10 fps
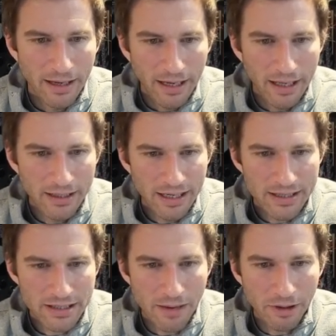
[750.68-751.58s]
India
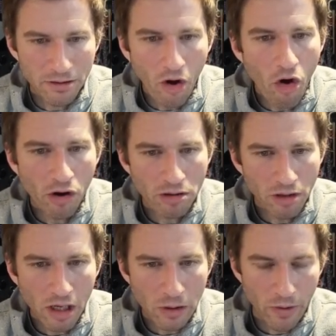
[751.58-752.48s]
has come a long,
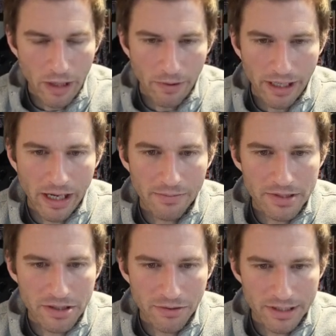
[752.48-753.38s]
long way when it
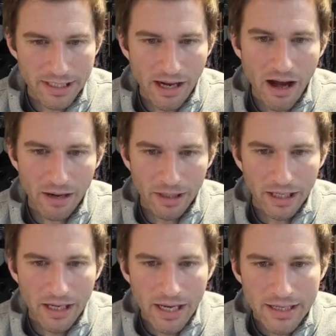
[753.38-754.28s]
comes to its economy,
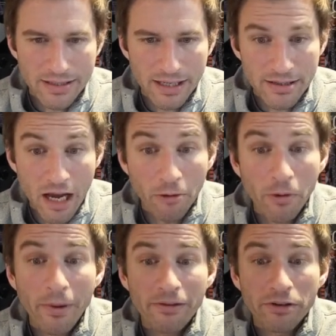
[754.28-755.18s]
says
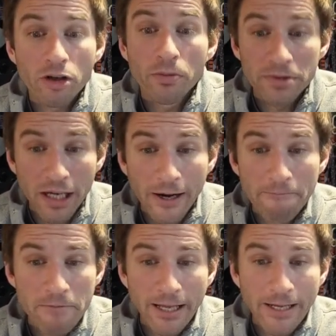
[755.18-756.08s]
Arubhav Gupta,
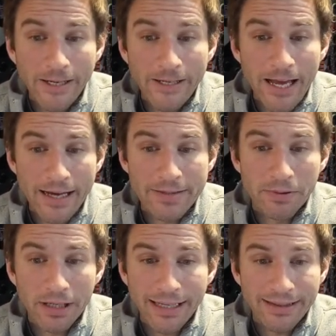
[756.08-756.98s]
an India
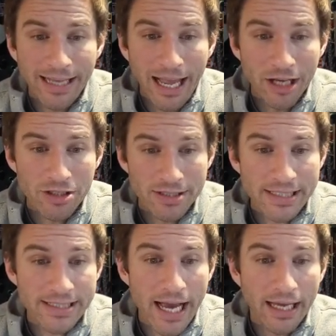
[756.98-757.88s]
expert at the Asia
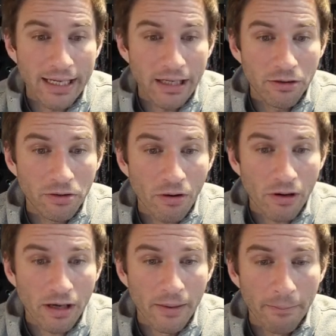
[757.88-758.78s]
Society in New
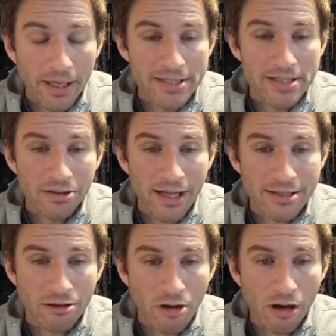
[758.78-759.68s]
York, but it still
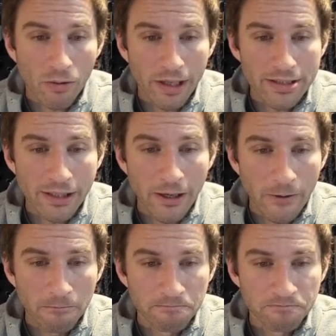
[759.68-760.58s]
has a long way to go.